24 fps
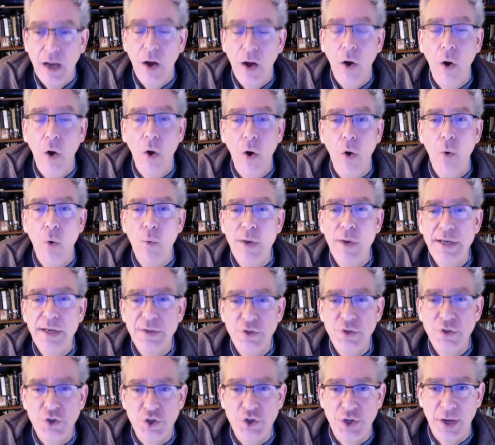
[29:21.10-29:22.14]

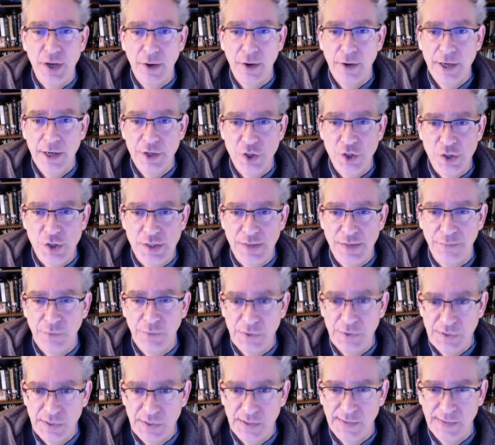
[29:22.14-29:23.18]
always cherish
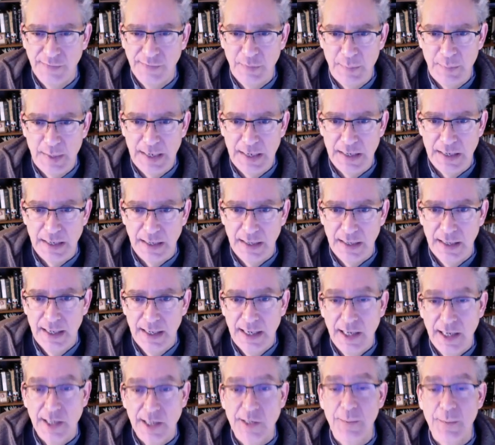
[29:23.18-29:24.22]
differences of opinion,
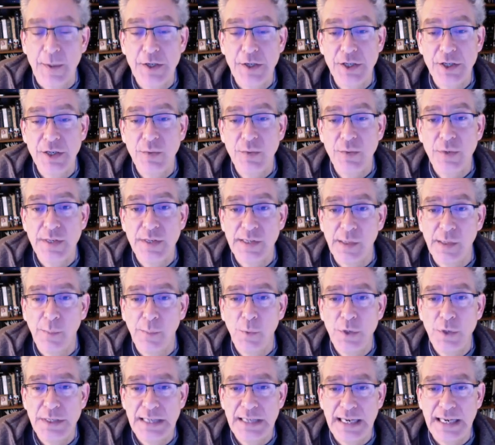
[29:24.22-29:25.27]
especially when
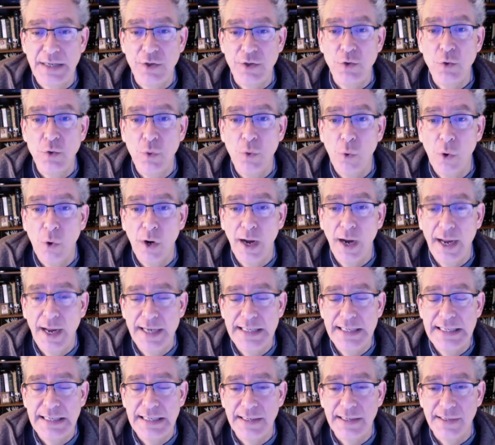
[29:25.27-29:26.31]
someone takes your
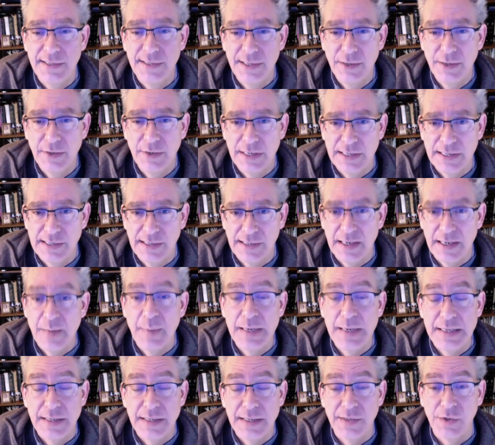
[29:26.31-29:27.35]
ideas seriously
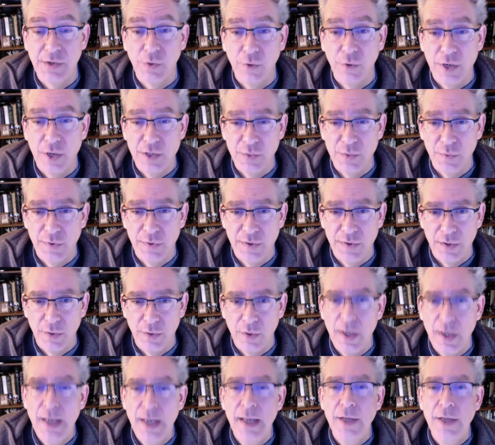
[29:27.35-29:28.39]
but disagrees with you.
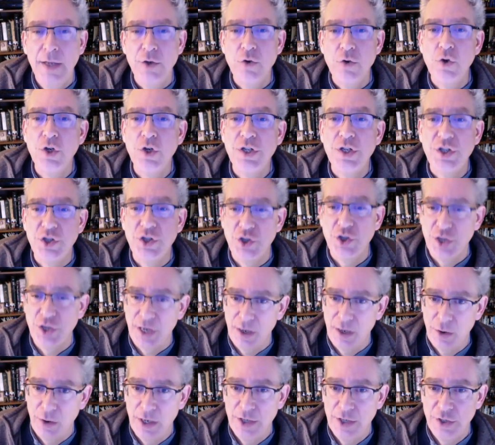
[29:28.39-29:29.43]
You should
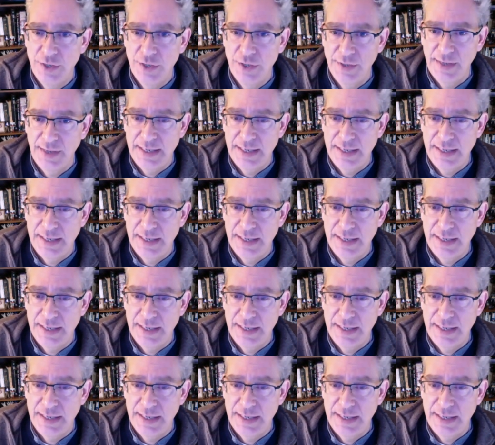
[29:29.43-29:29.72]
cherish that they